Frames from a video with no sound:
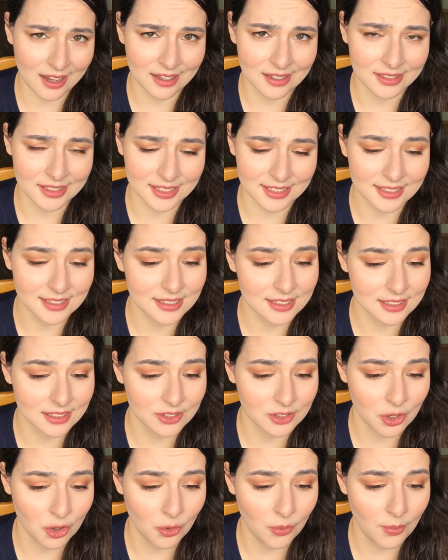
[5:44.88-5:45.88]
this is
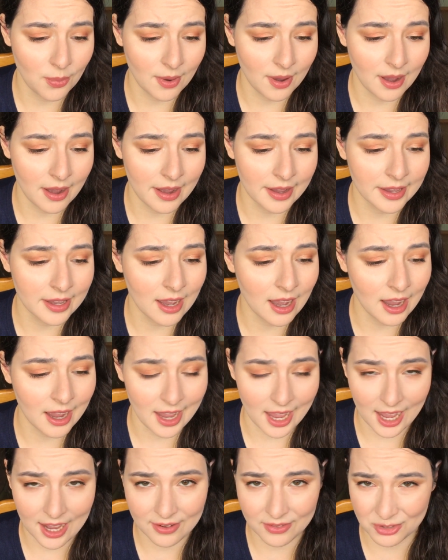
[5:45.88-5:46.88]
no buy, I
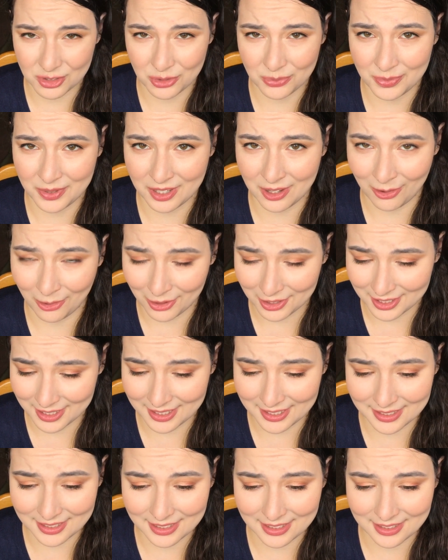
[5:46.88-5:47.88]
have to be
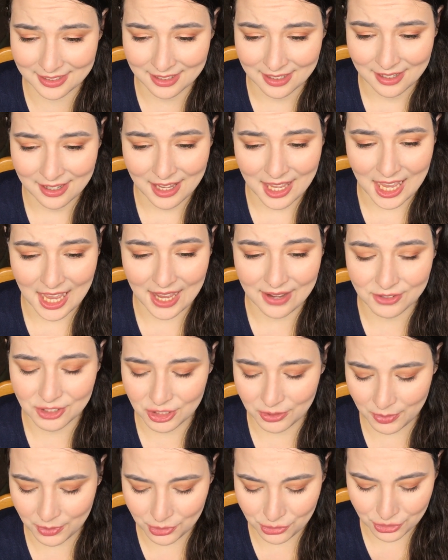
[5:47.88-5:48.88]
honest, have
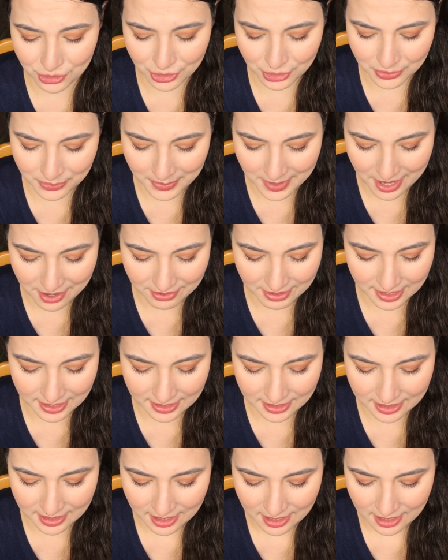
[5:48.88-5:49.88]
to be
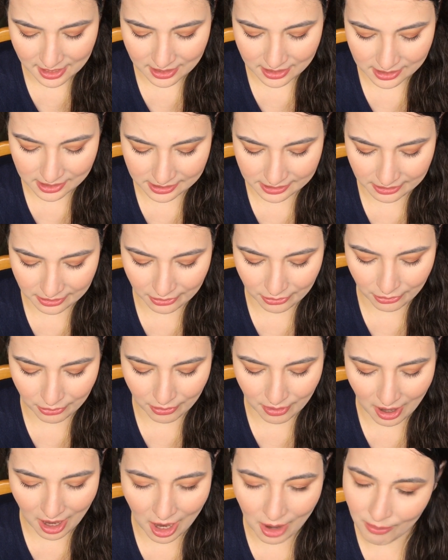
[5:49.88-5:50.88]
transparent. So
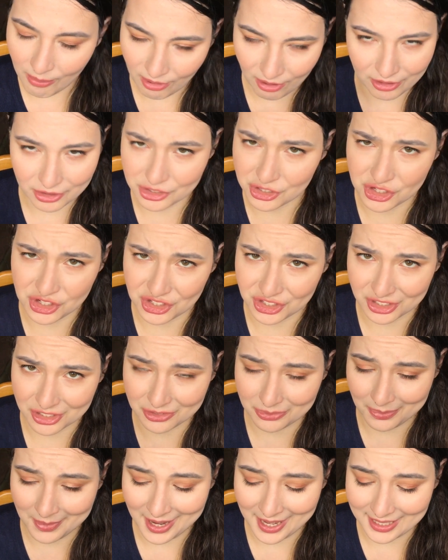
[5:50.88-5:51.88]
I bought
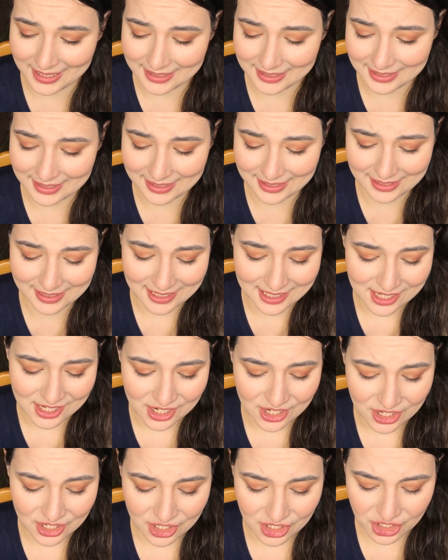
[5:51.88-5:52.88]
sheet masks.
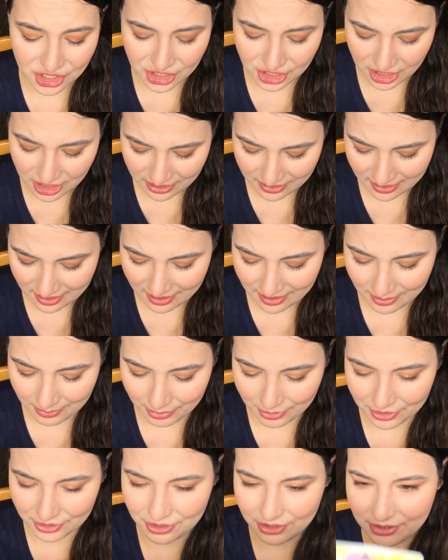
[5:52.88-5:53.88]
I
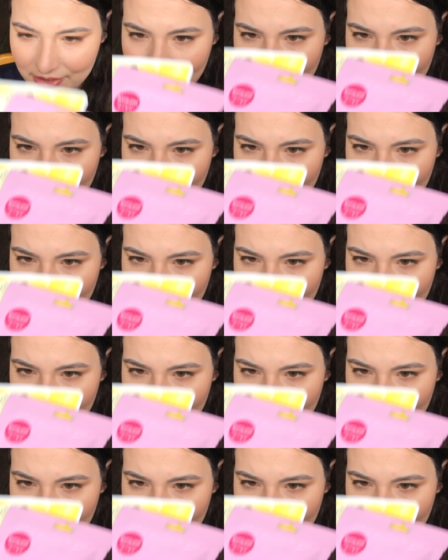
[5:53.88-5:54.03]
bought